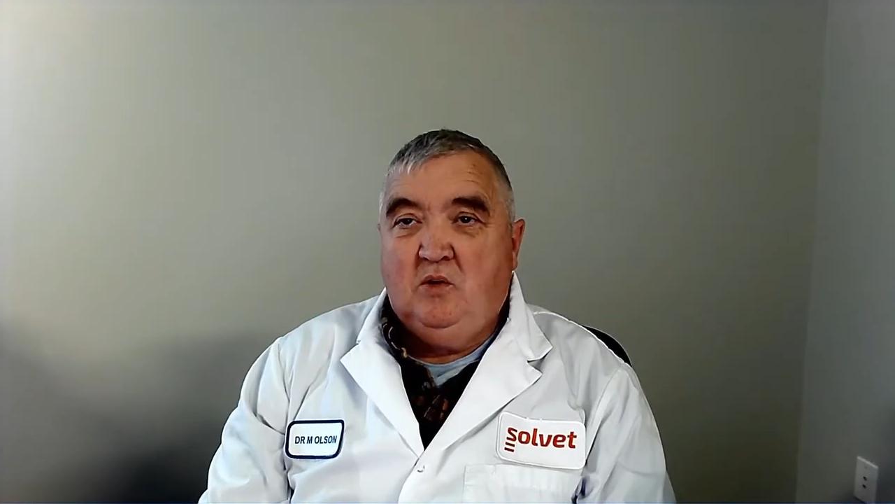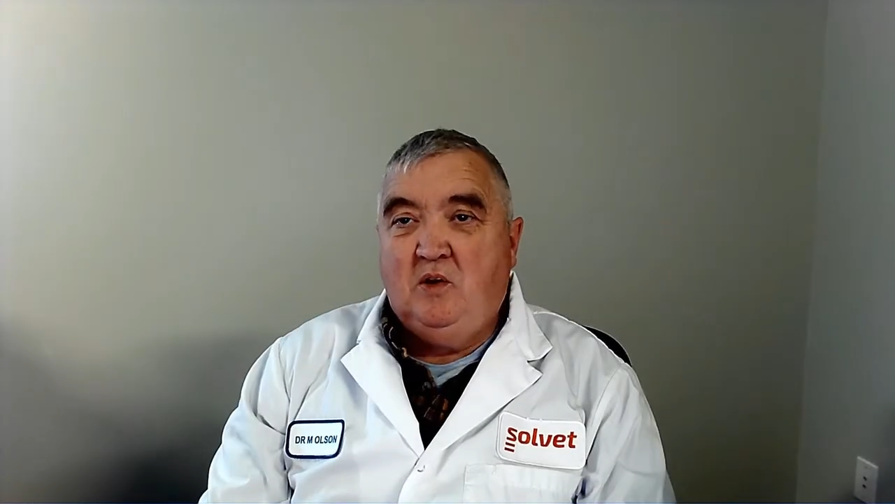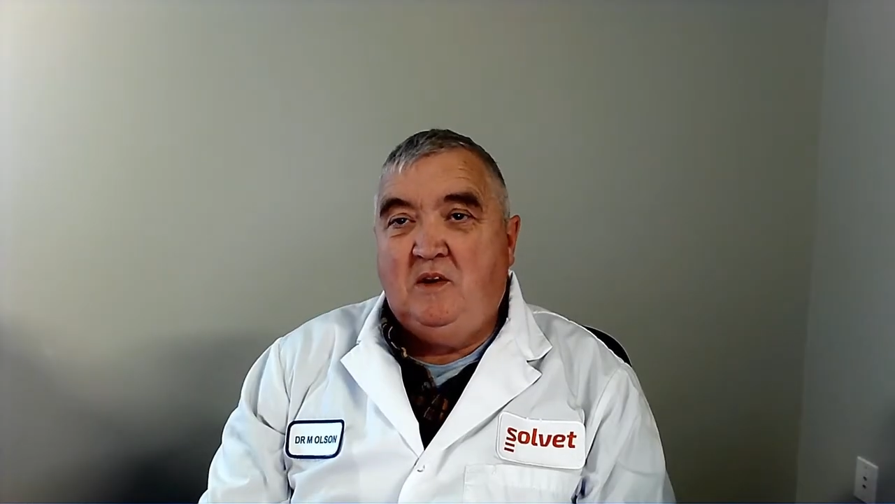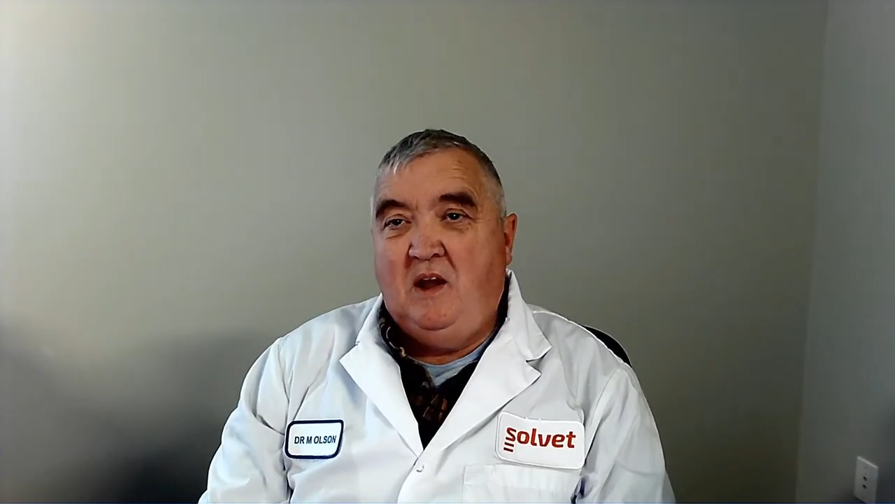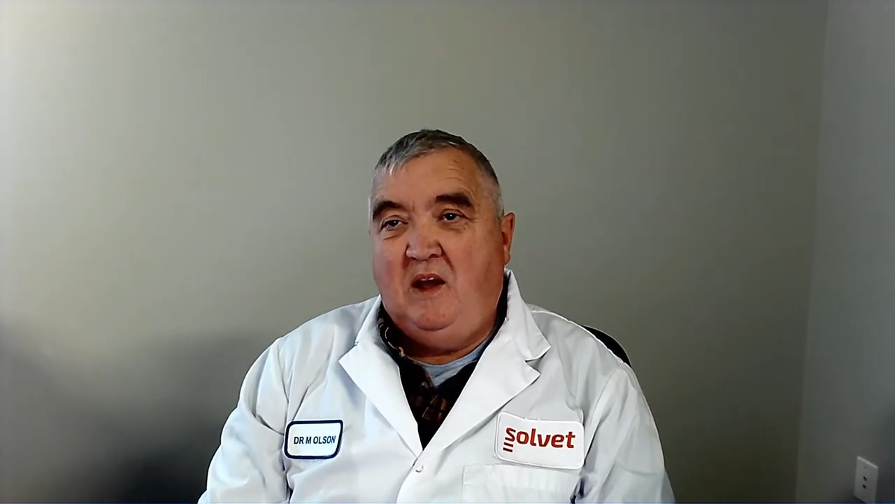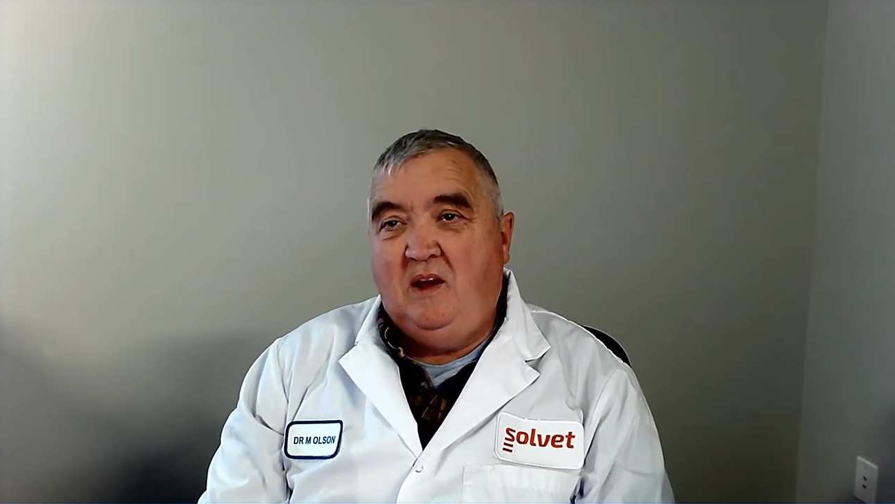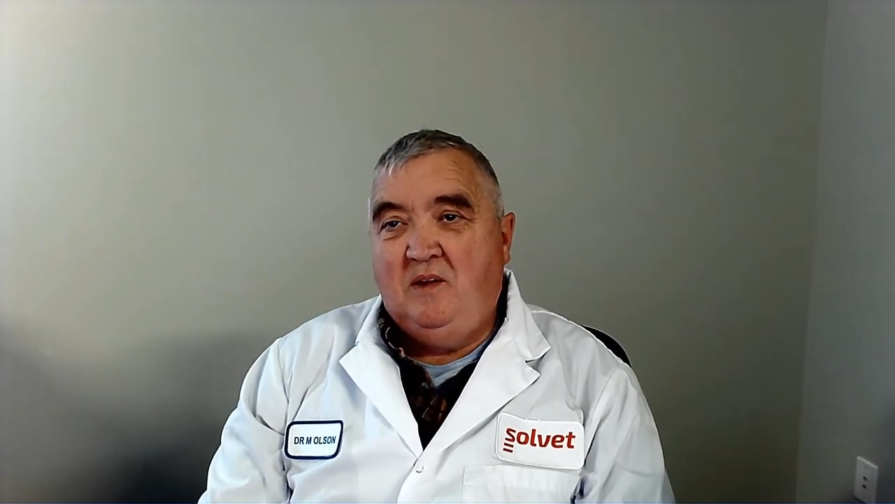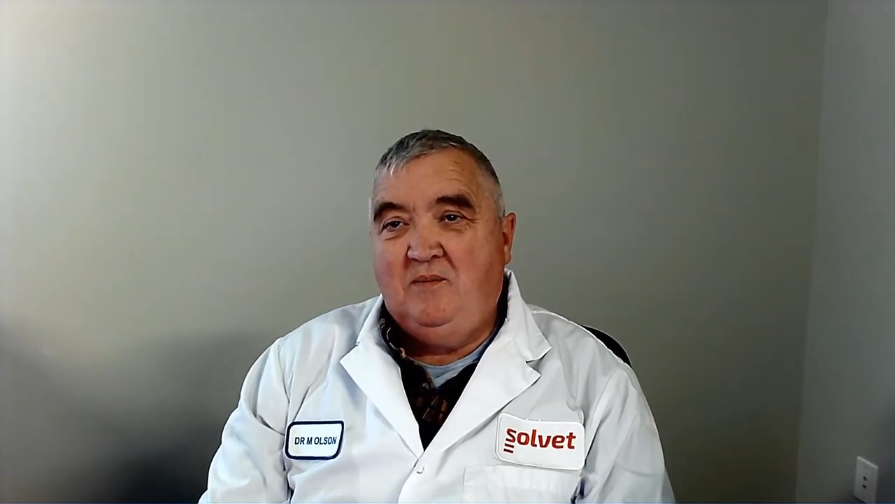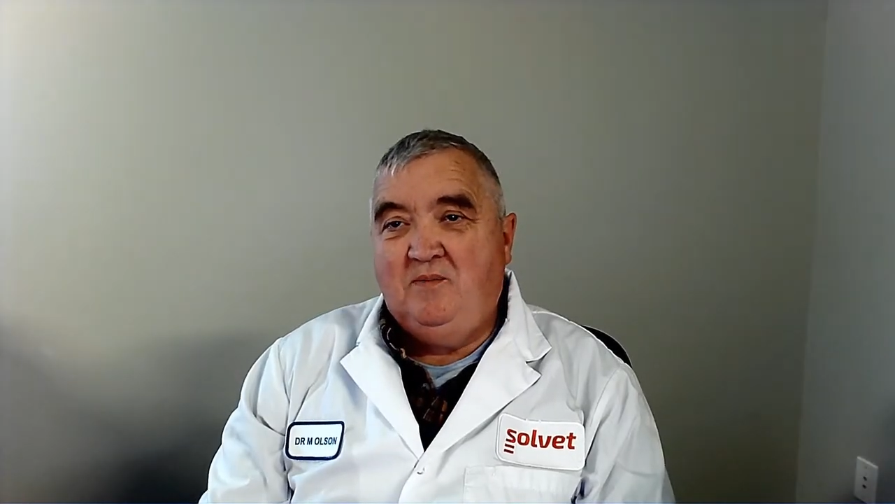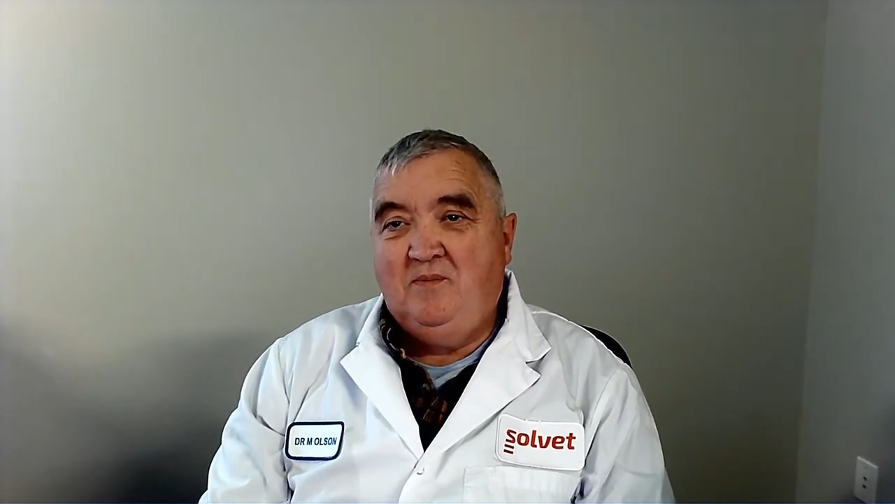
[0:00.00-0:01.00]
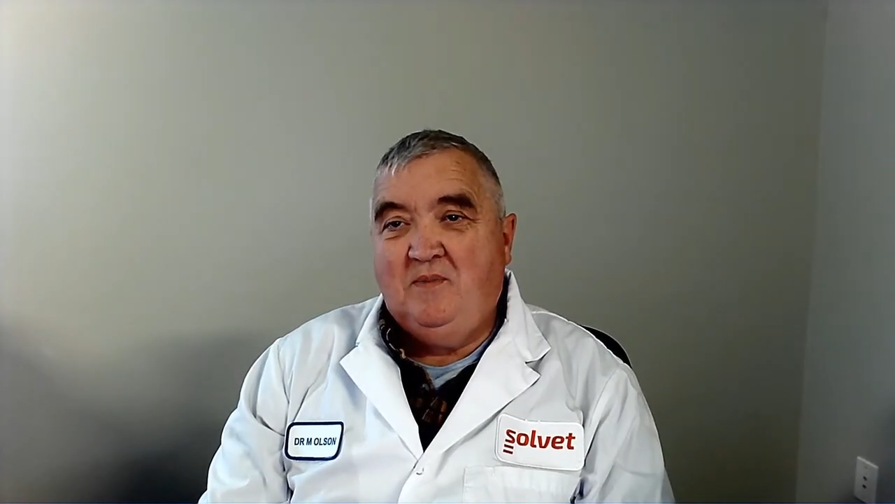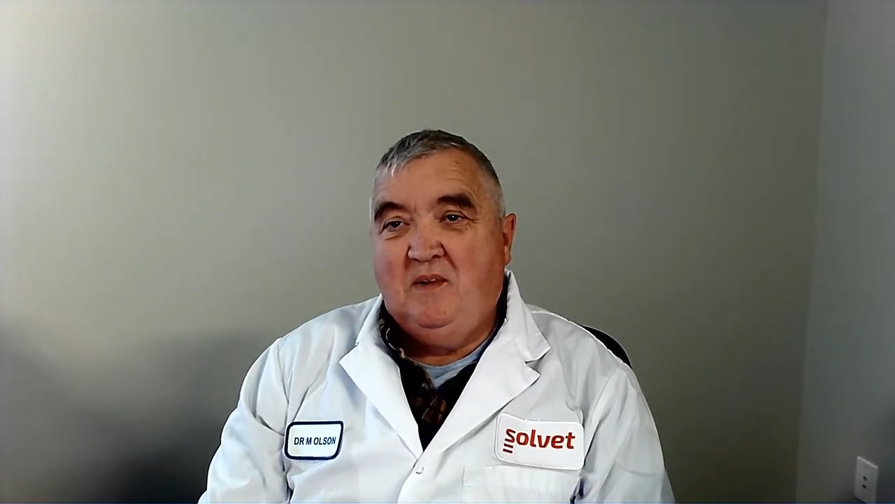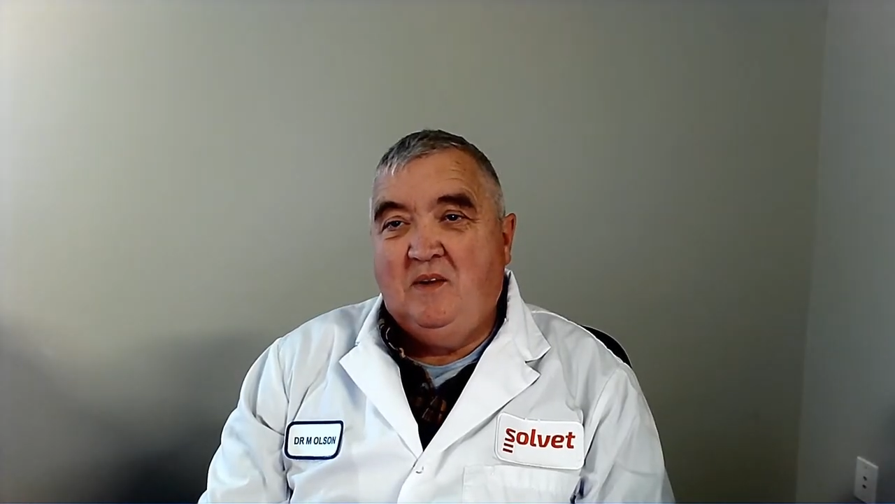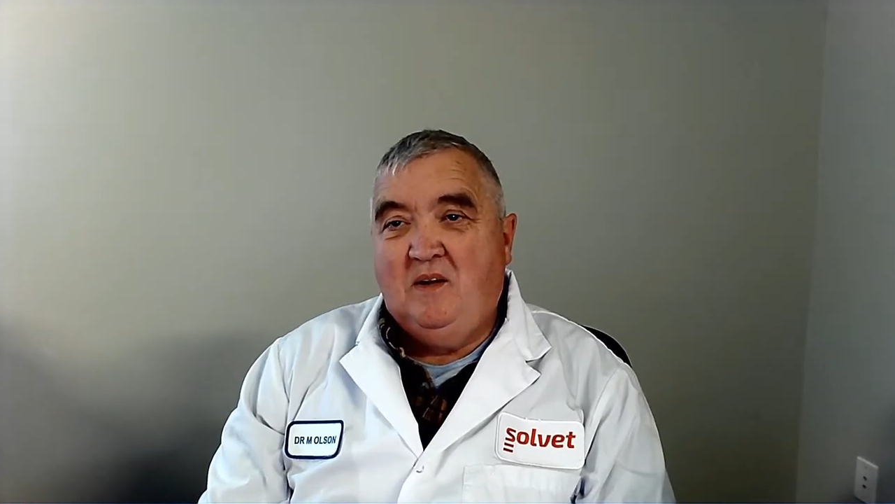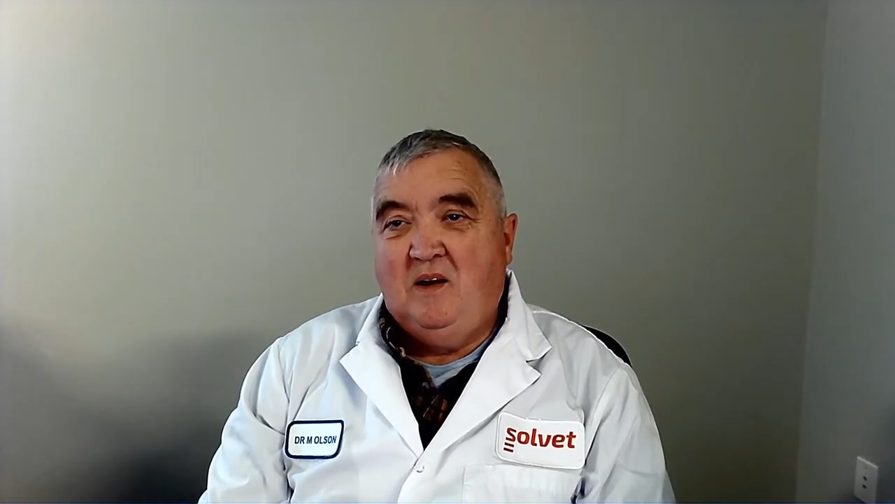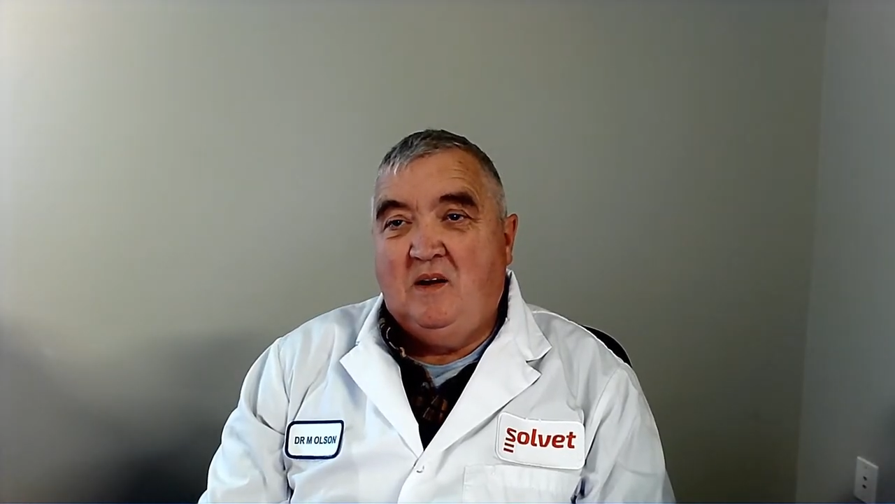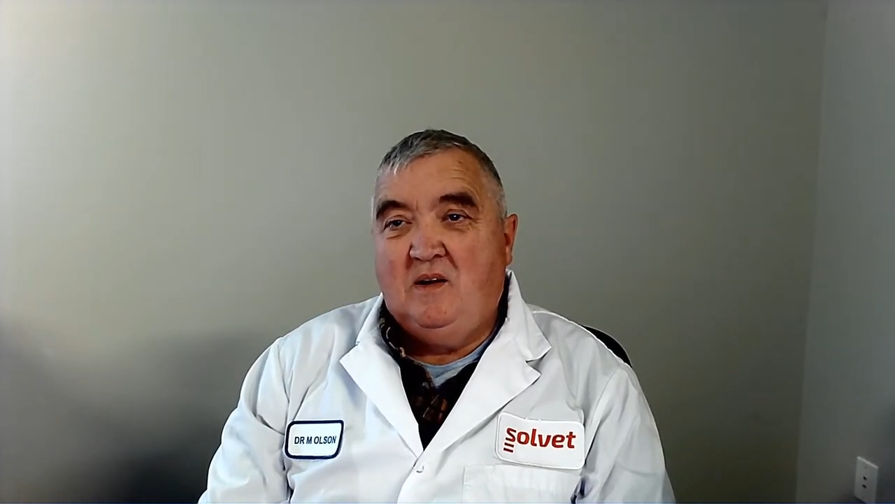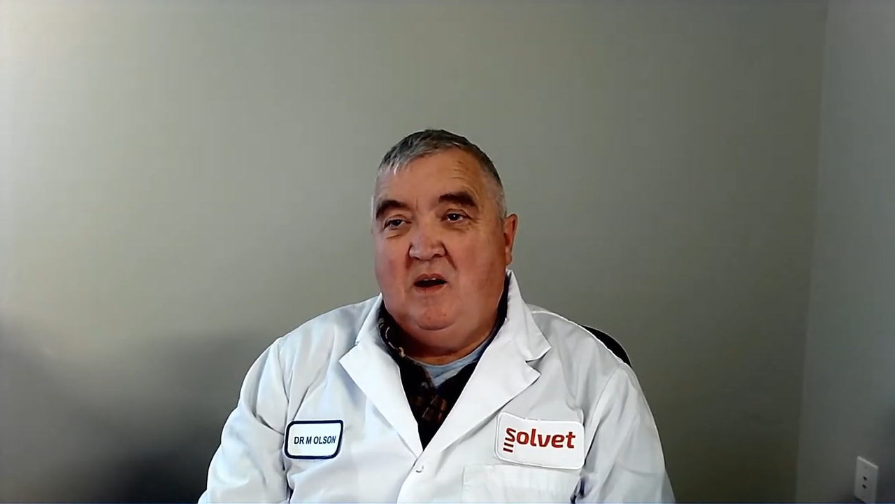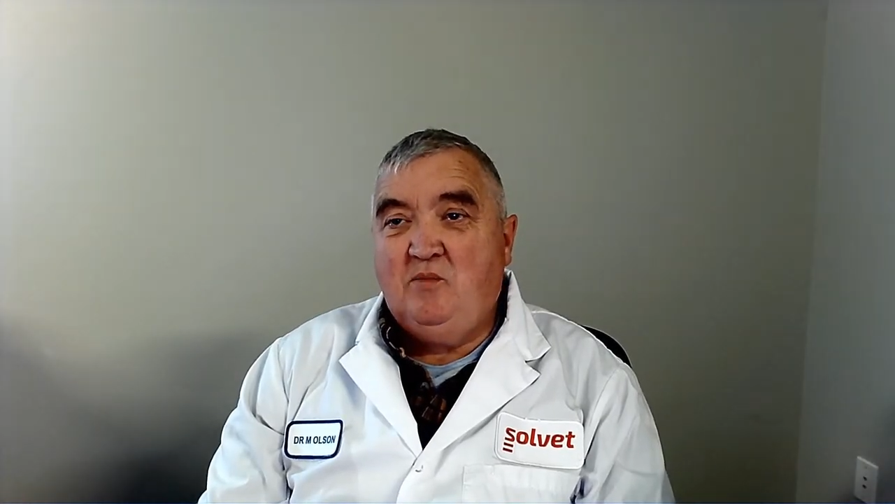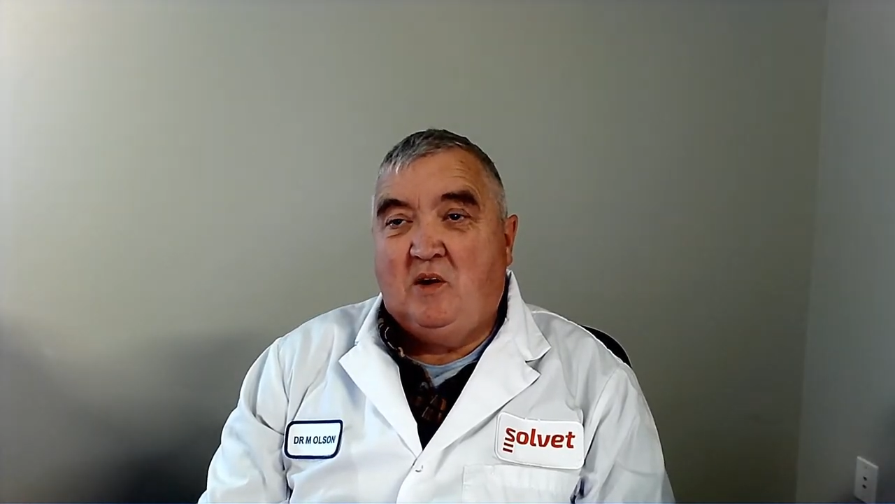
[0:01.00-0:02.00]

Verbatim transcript: Good day. I'm